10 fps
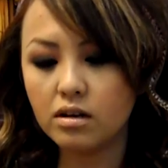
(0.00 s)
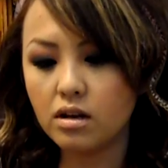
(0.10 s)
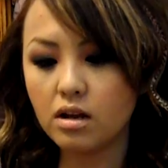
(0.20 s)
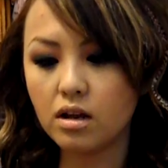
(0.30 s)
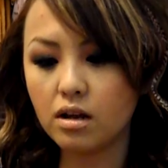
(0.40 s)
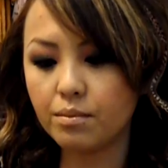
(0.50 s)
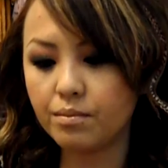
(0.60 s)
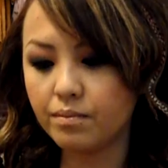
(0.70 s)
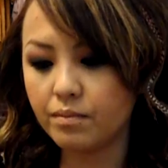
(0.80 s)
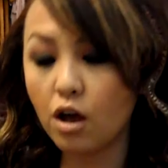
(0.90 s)
um,
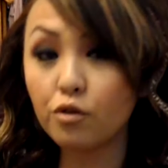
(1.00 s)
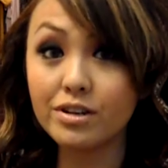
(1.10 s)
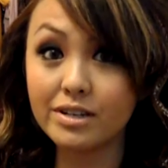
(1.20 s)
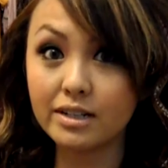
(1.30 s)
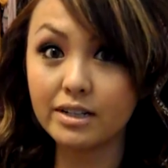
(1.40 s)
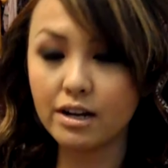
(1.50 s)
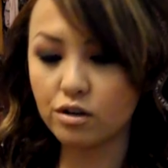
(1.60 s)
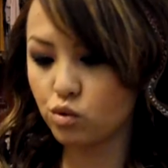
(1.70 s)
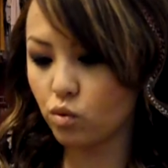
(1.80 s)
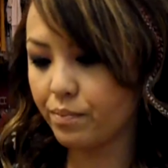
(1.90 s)
healthy sexy hair
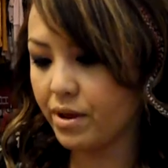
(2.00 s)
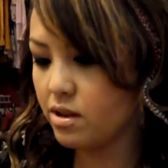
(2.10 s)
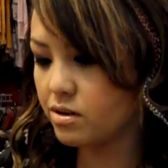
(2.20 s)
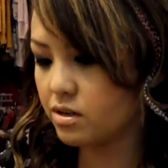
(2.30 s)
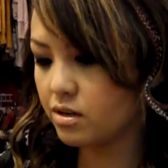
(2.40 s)
soy paste.